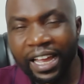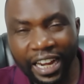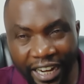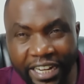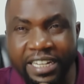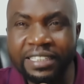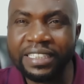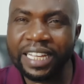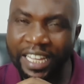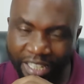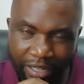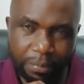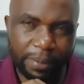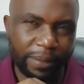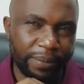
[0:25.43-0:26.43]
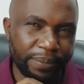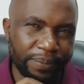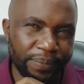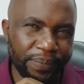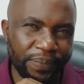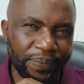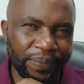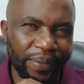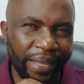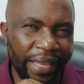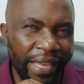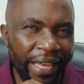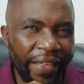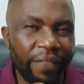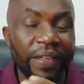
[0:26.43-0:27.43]
Ladies and gentlemen,
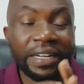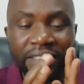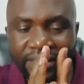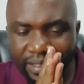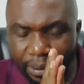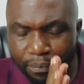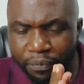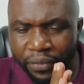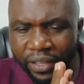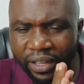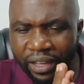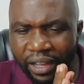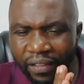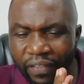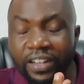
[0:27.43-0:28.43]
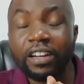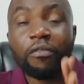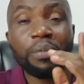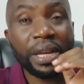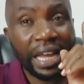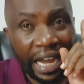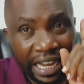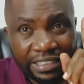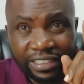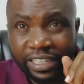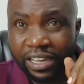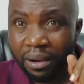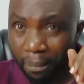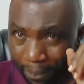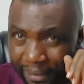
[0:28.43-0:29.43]
there is something that I've been
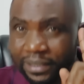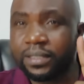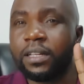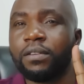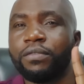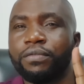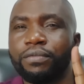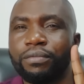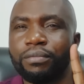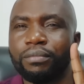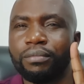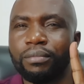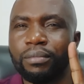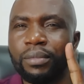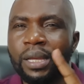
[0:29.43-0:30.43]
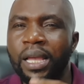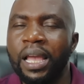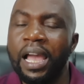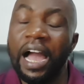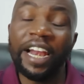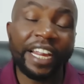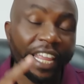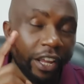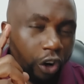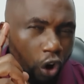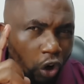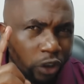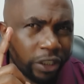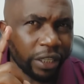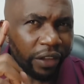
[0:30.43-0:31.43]
asking myself. And I
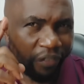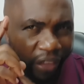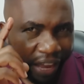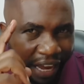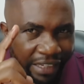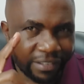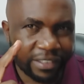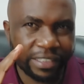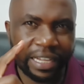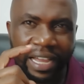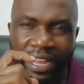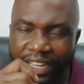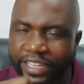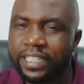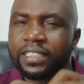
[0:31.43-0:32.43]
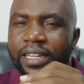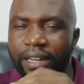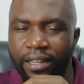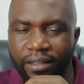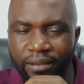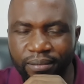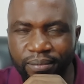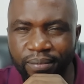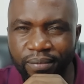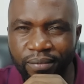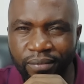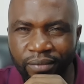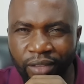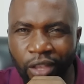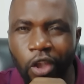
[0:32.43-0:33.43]
got the answer yesterday.
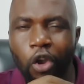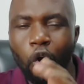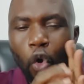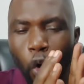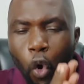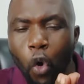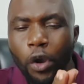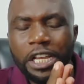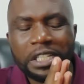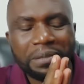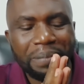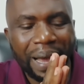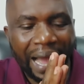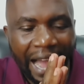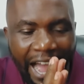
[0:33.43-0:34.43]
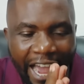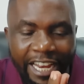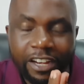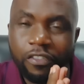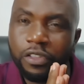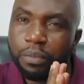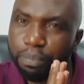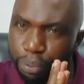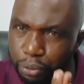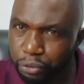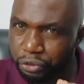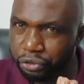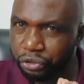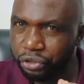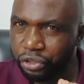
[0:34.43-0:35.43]
Who is behind the
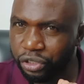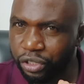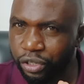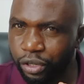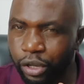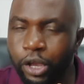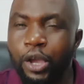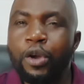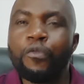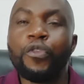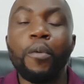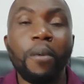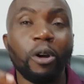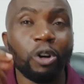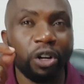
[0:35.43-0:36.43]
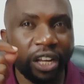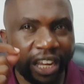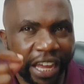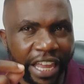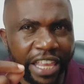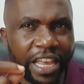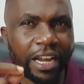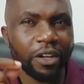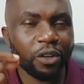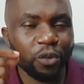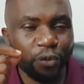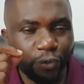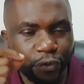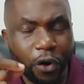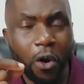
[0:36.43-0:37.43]
push for Mount Kenya
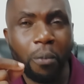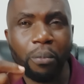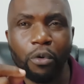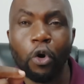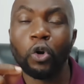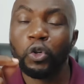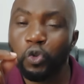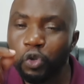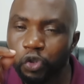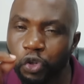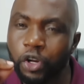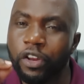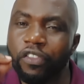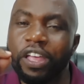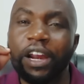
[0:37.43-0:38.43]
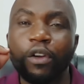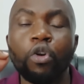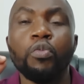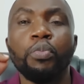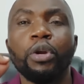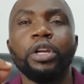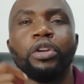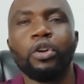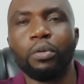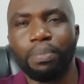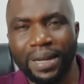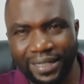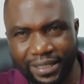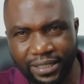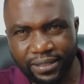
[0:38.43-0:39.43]
to form or to join their own political
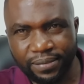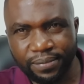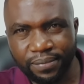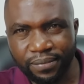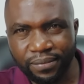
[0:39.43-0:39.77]
party